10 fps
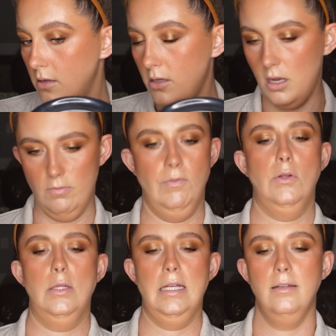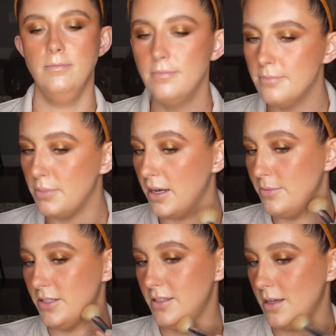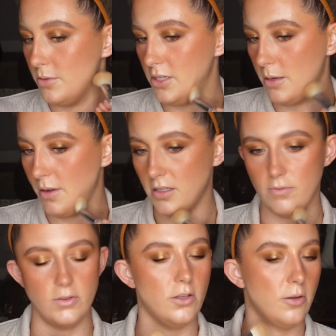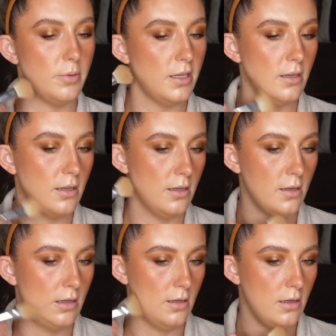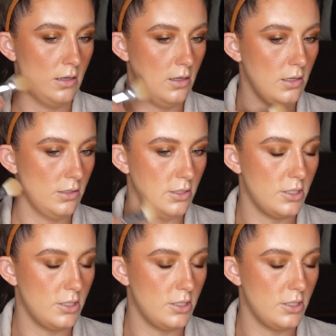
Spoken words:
not fully, but I'm just double chinning myself a little bit to